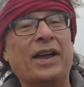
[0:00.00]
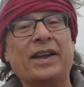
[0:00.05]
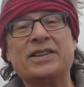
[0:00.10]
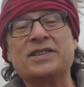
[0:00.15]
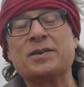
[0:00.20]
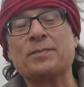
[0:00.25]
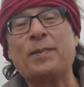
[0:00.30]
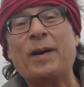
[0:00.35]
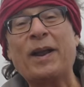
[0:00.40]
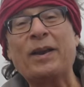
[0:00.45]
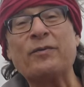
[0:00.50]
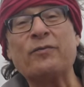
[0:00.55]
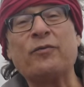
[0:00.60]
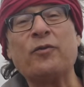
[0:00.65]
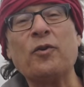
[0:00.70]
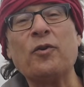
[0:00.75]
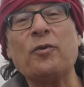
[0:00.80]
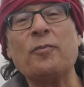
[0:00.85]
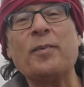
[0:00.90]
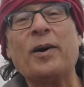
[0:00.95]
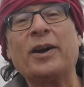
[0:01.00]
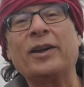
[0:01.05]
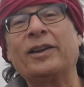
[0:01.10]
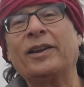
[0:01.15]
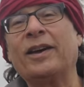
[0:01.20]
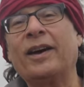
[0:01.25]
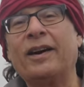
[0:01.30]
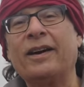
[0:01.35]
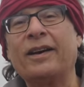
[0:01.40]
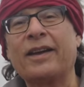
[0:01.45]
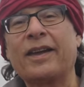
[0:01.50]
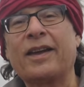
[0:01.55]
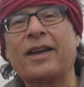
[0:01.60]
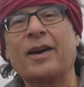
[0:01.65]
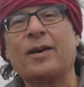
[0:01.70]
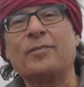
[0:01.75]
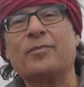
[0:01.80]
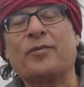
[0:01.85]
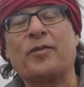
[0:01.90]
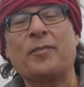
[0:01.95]
It's about a four mile hike
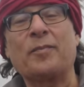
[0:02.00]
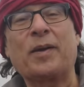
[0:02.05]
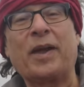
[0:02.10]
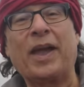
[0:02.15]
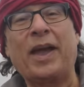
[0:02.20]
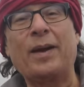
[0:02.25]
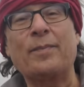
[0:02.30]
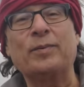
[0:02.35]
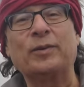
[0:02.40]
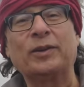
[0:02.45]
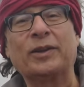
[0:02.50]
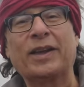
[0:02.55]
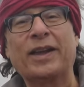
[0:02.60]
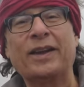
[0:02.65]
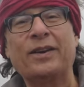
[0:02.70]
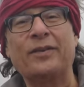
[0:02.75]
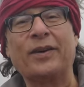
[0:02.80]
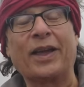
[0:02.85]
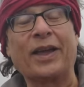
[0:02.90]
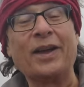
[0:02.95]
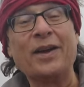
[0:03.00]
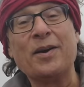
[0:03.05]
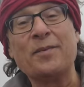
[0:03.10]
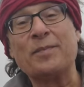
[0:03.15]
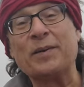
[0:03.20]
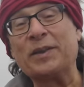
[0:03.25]
up from Capel Curig,